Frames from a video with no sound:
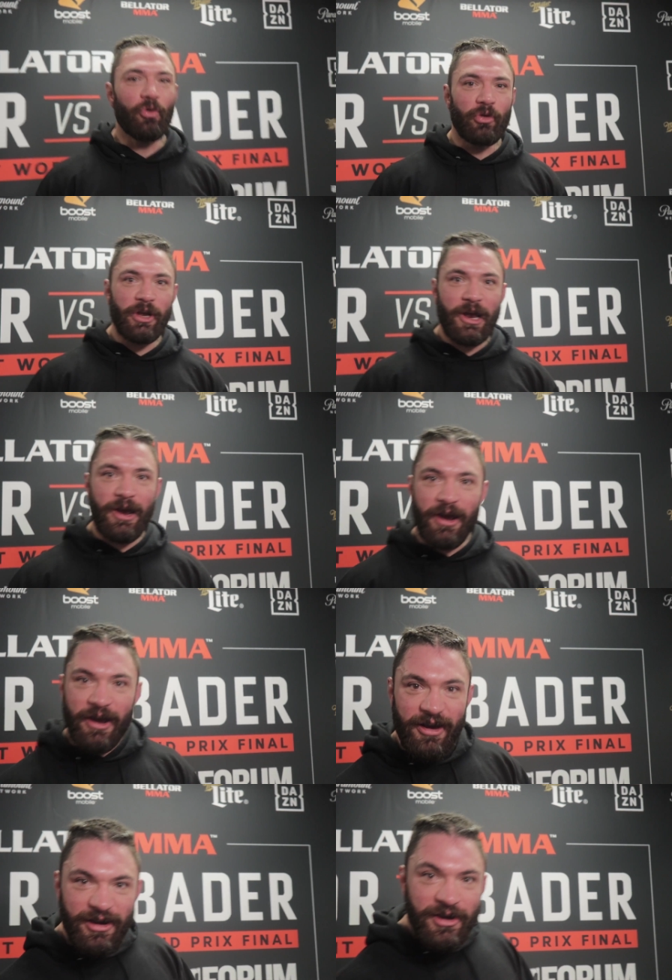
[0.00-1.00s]
Ooh,
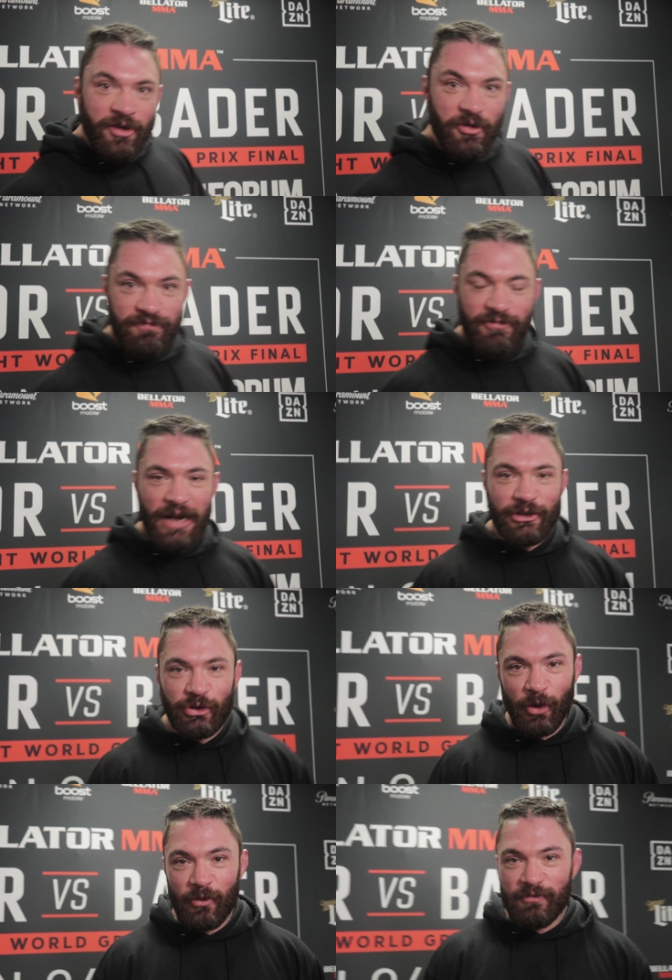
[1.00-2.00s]
yeah! The
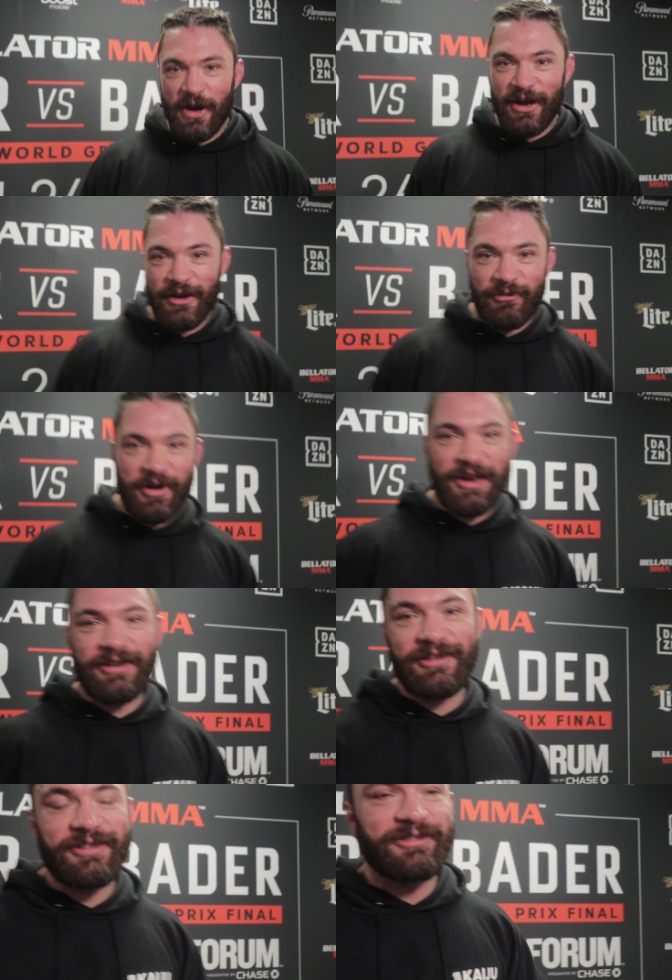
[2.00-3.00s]
Macho Man
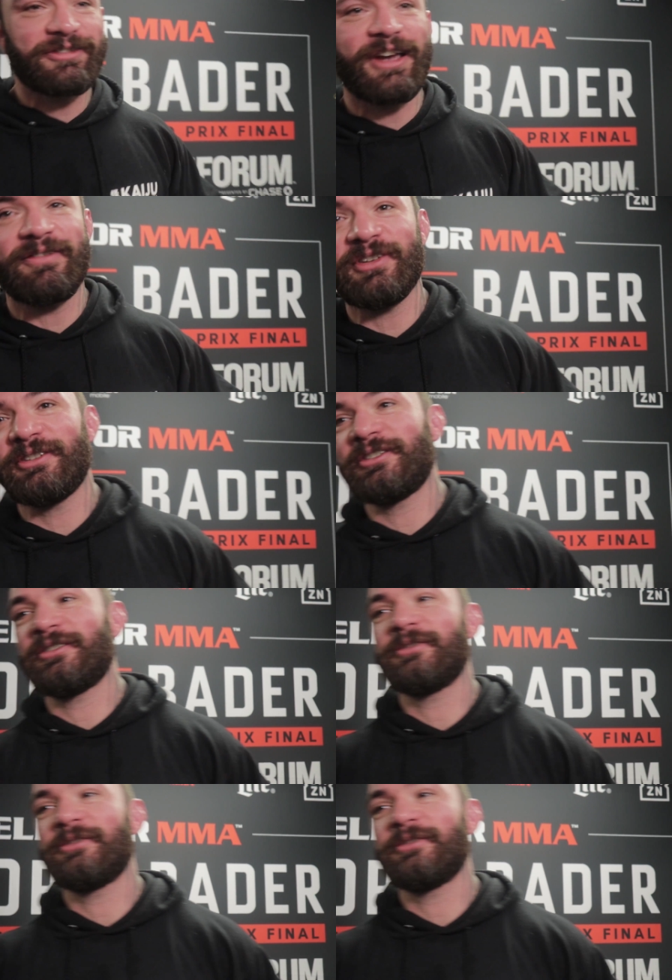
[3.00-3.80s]
Randy Savage.